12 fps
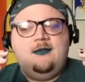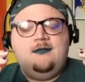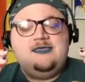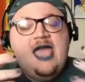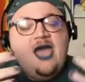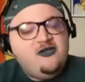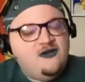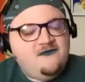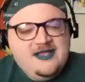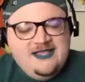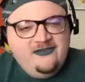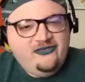now your
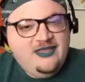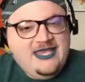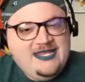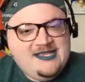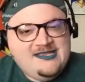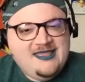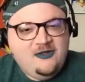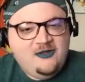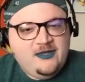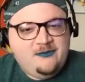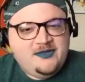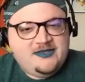financial aid is held
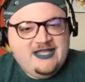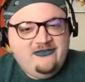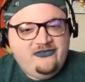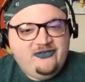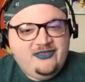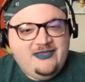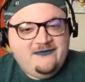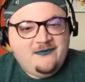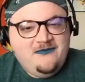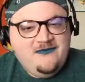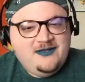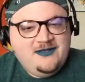up potentially from
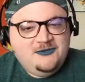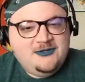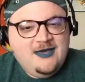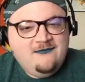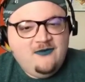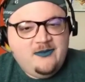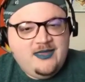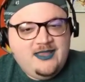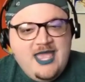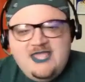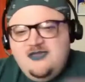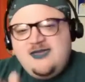the federal government,
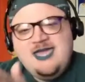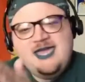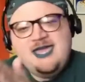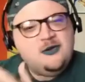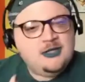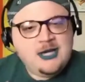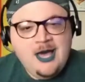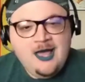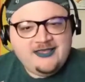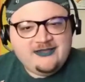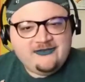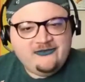and you can't go to
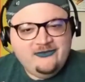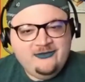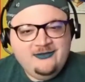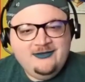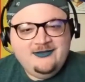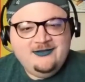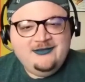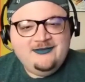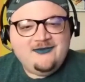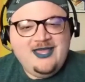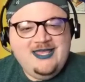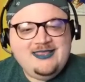college.
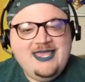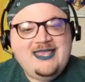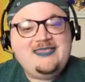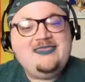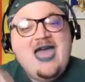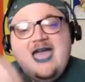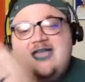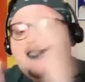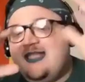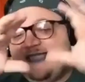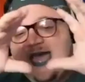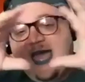Right? Like
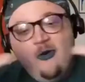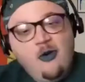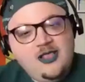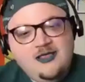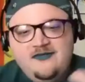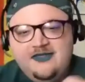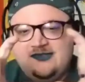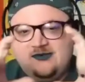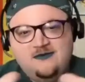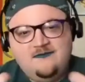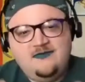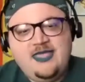that's how all of this sort
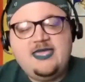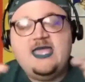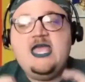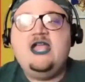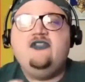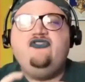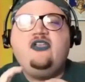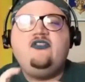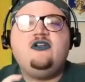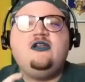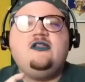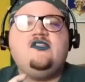of like
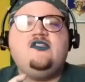gender and